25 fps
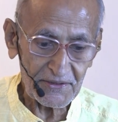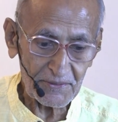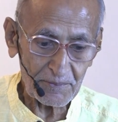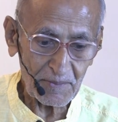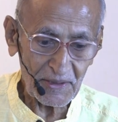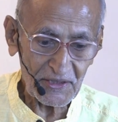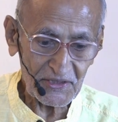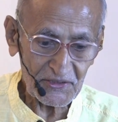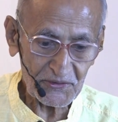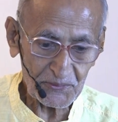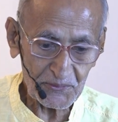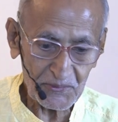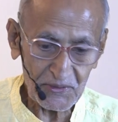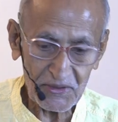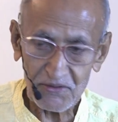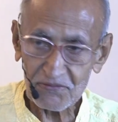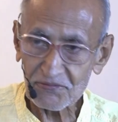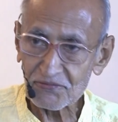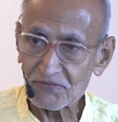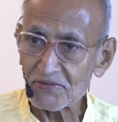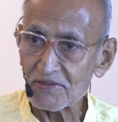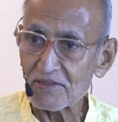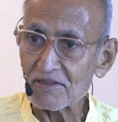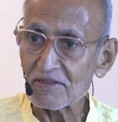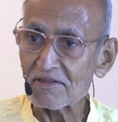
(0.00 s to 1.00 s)
It reminds
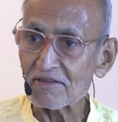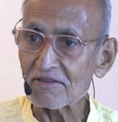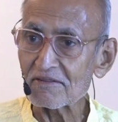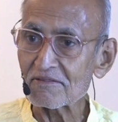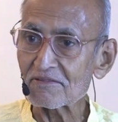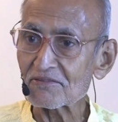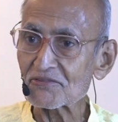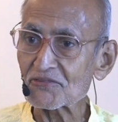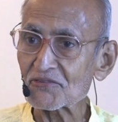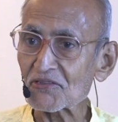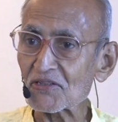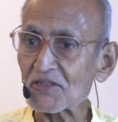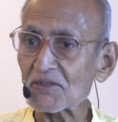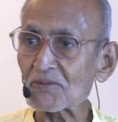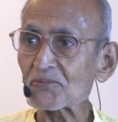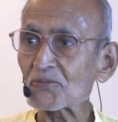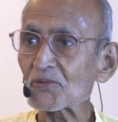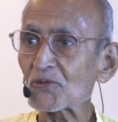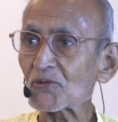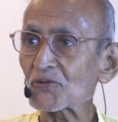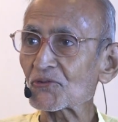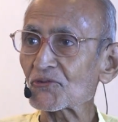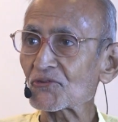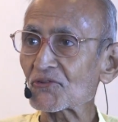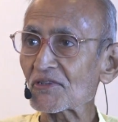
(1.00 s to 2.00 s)
me of
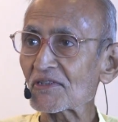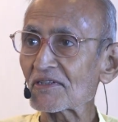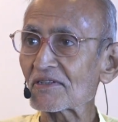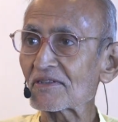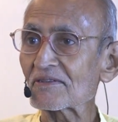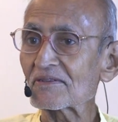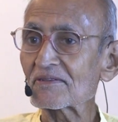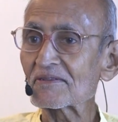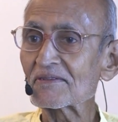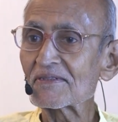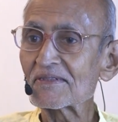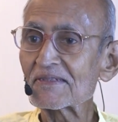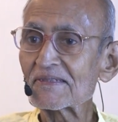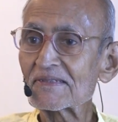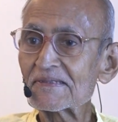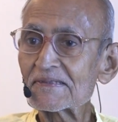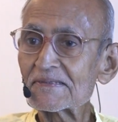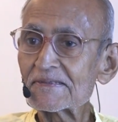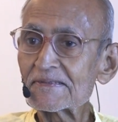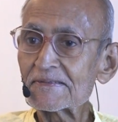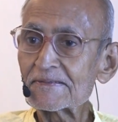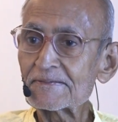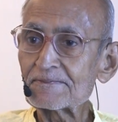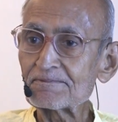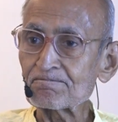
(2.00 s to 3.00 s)
Srirambo's
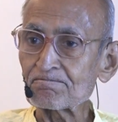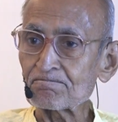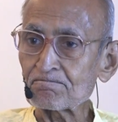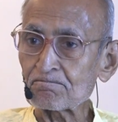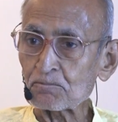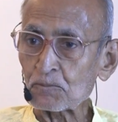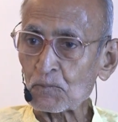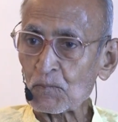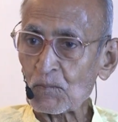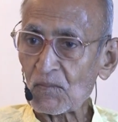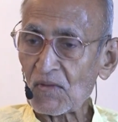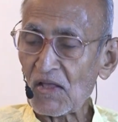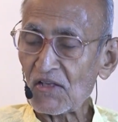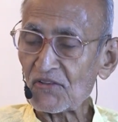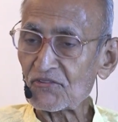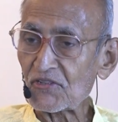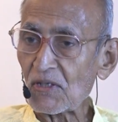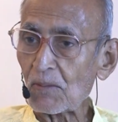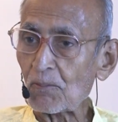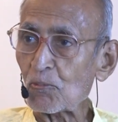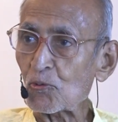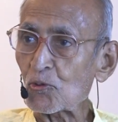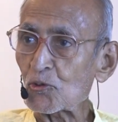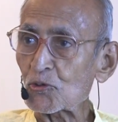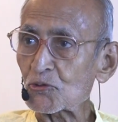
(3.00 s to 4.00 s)

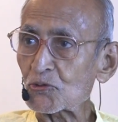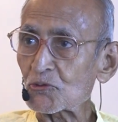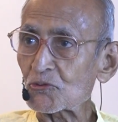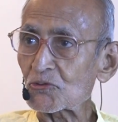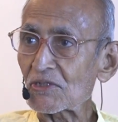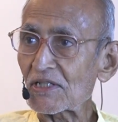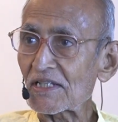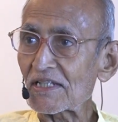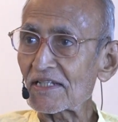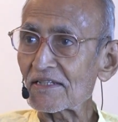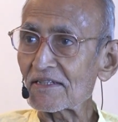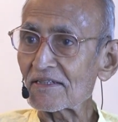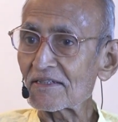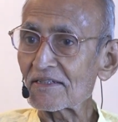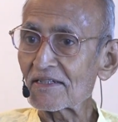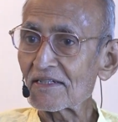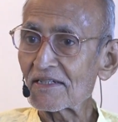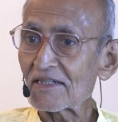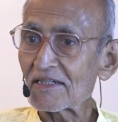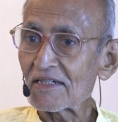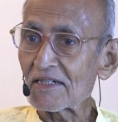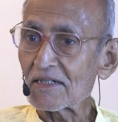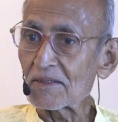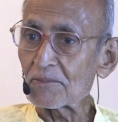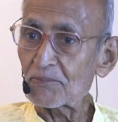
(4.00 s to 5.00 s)
support to
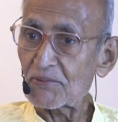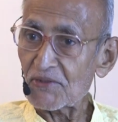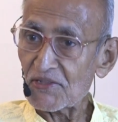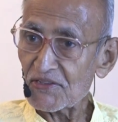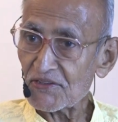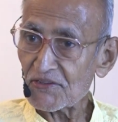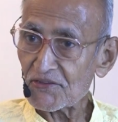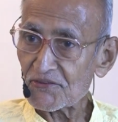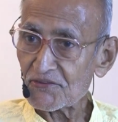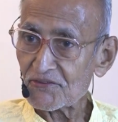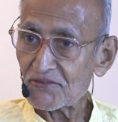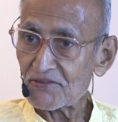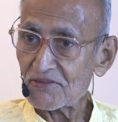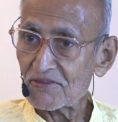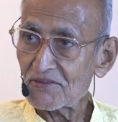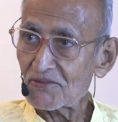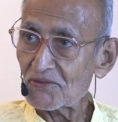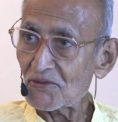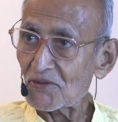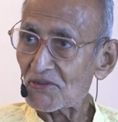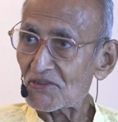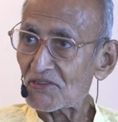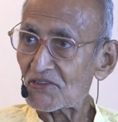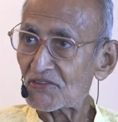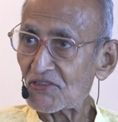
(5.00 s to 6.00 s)
the British
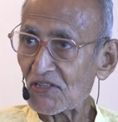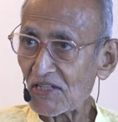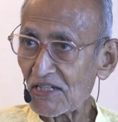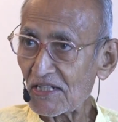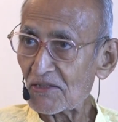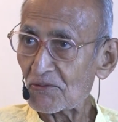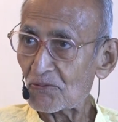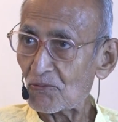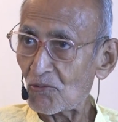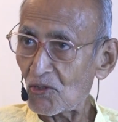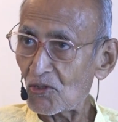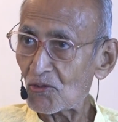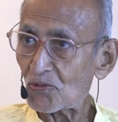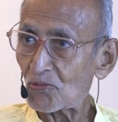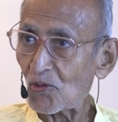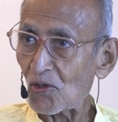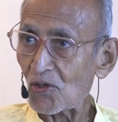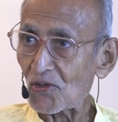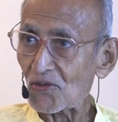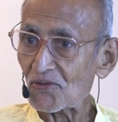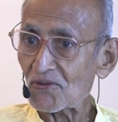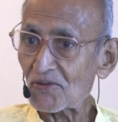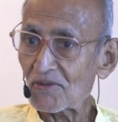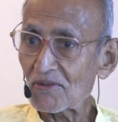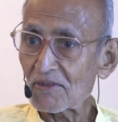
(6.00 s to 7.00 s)
during the Second World
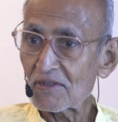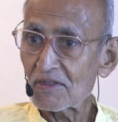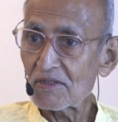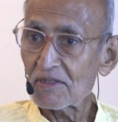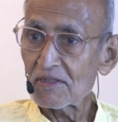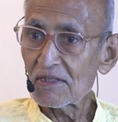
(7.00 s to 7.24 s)
War.